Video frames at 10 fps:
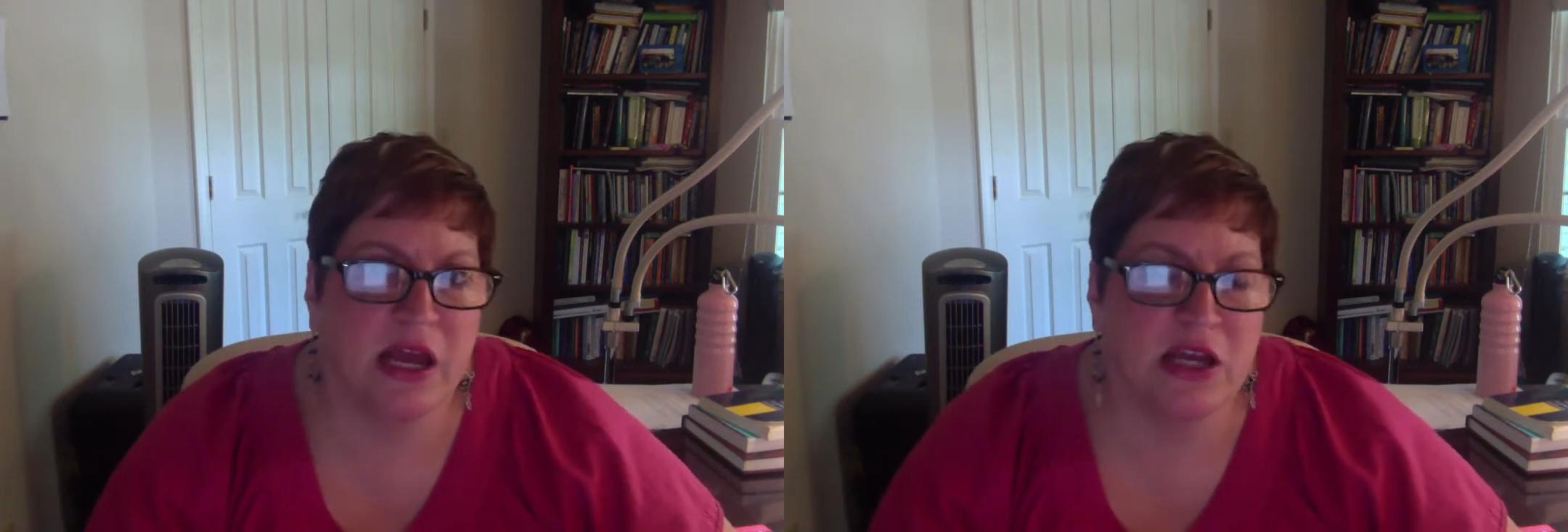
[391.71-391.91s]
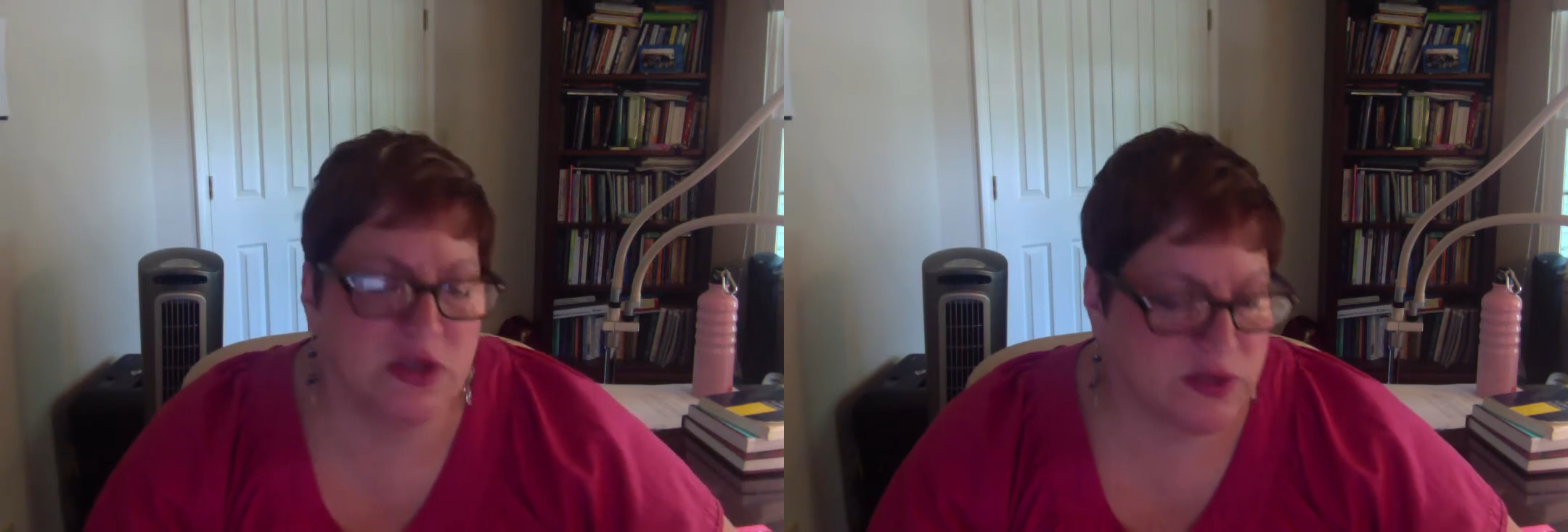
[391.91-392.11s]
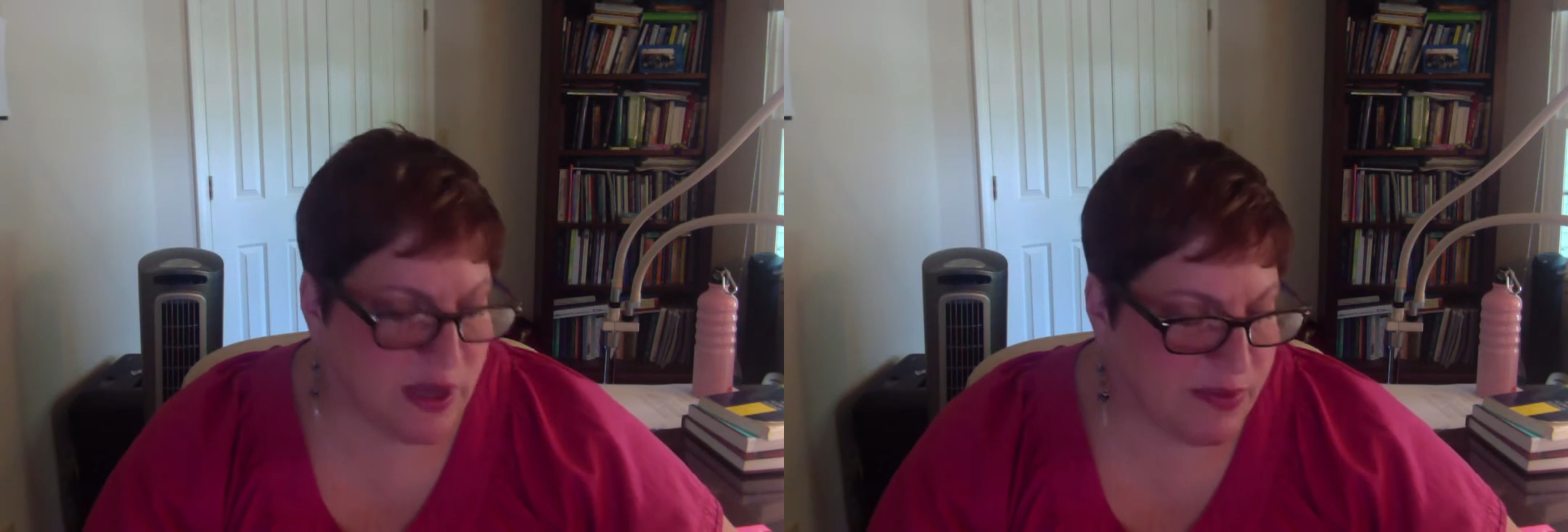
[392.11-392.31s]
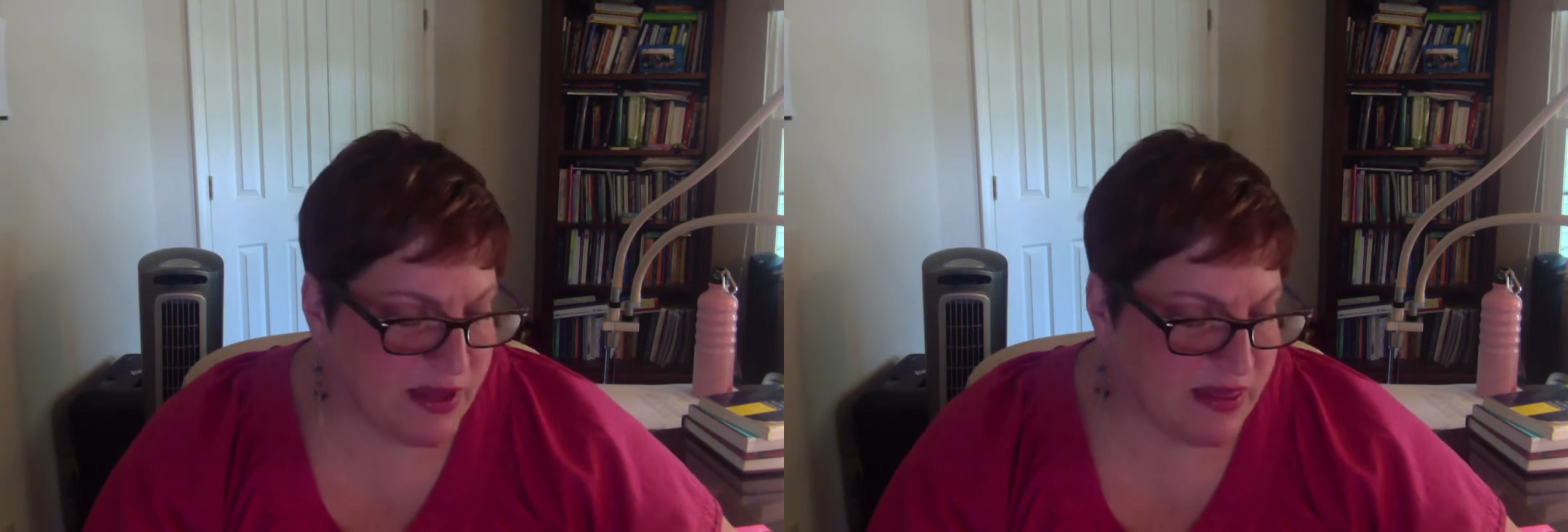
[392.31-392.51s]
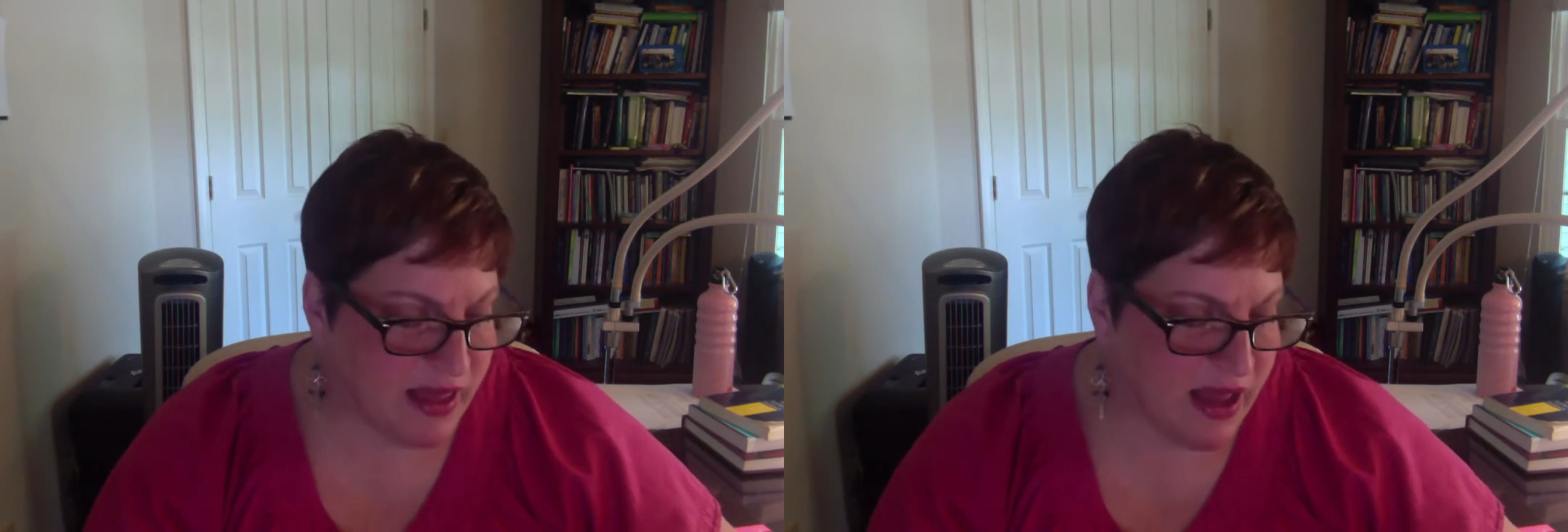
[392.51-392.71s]
So
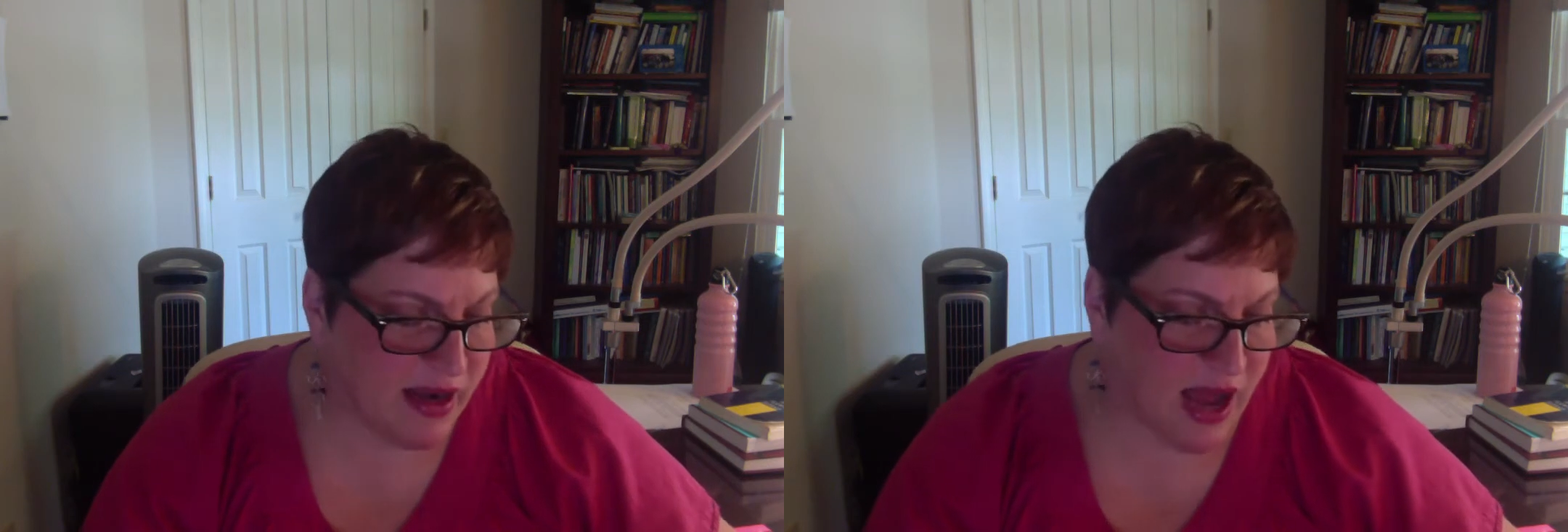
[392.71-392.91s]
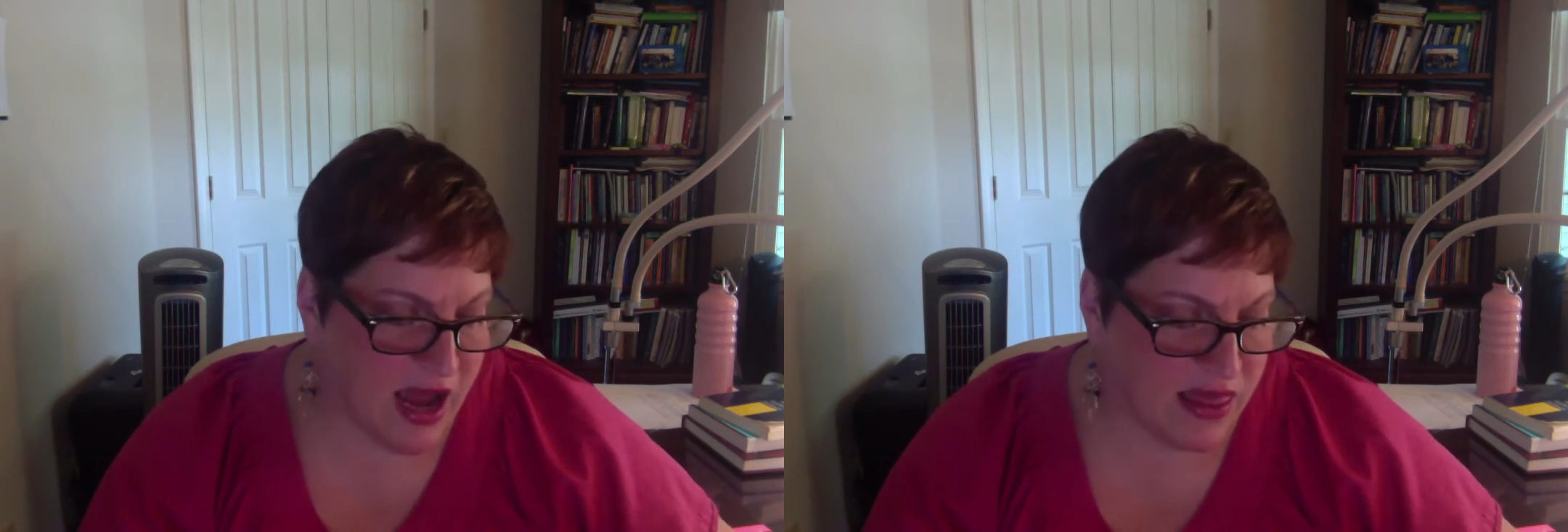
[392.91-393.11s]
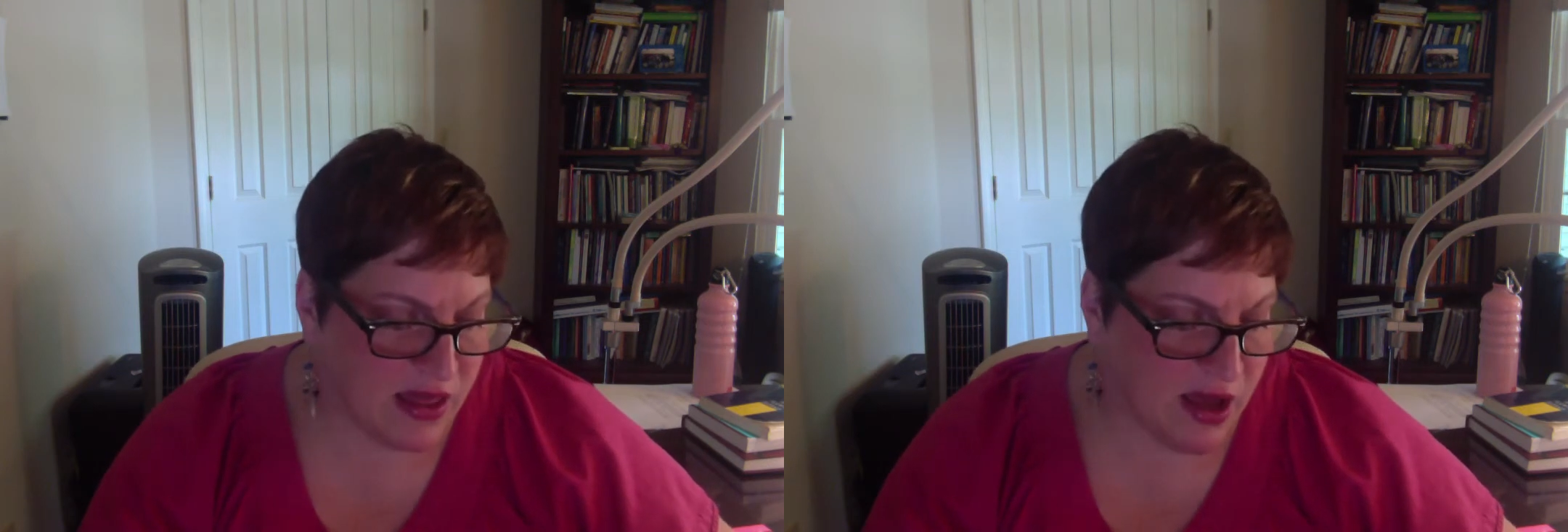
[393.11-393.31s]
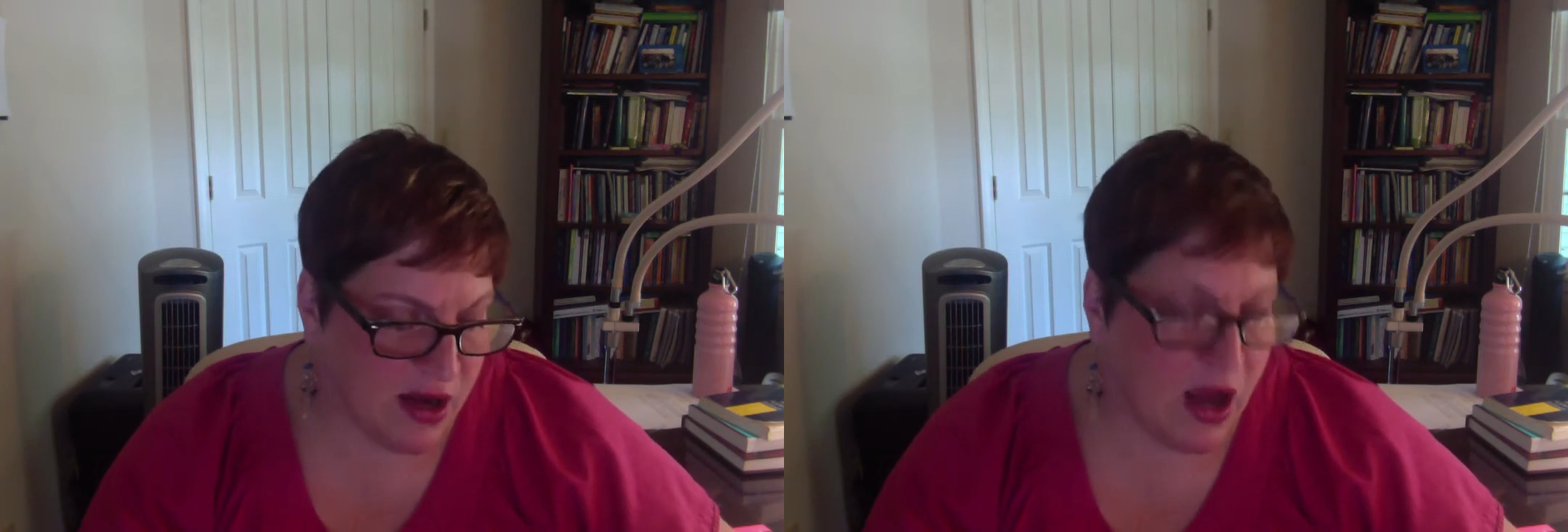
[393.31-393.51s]
something that I thought,